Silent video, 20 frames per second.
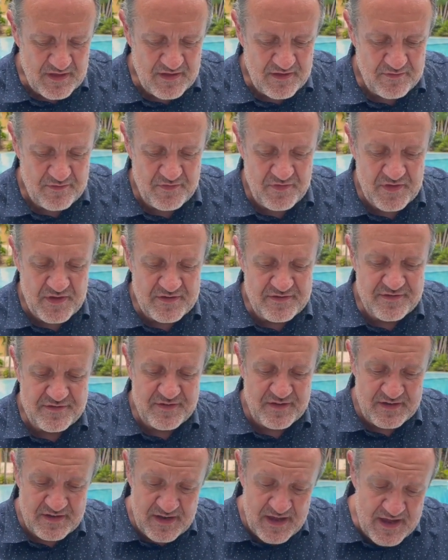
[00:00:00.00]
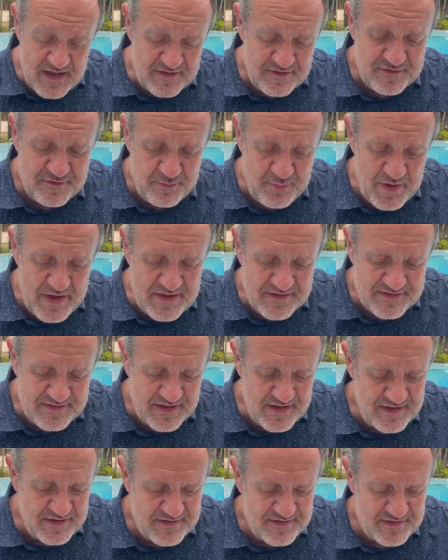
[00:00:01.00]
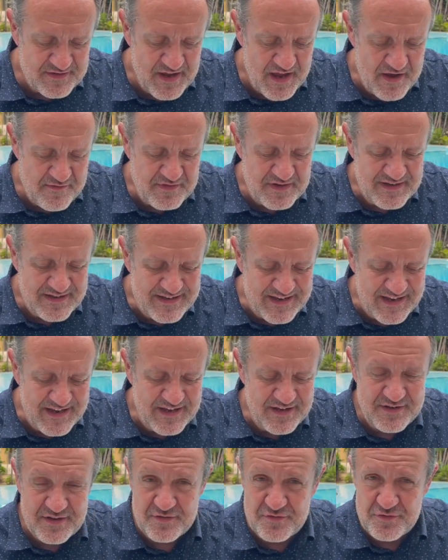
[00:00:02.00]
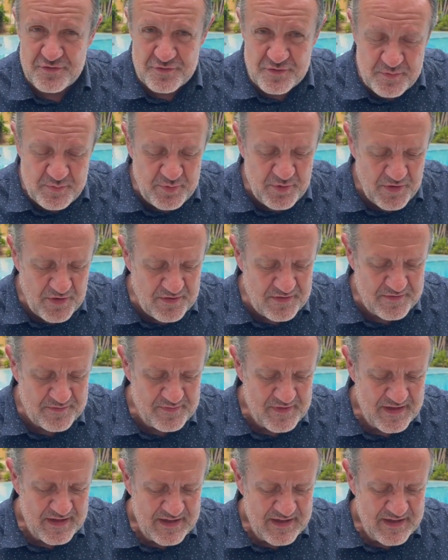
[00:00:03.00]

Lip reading: If this in his peace is in every deed a true pearl,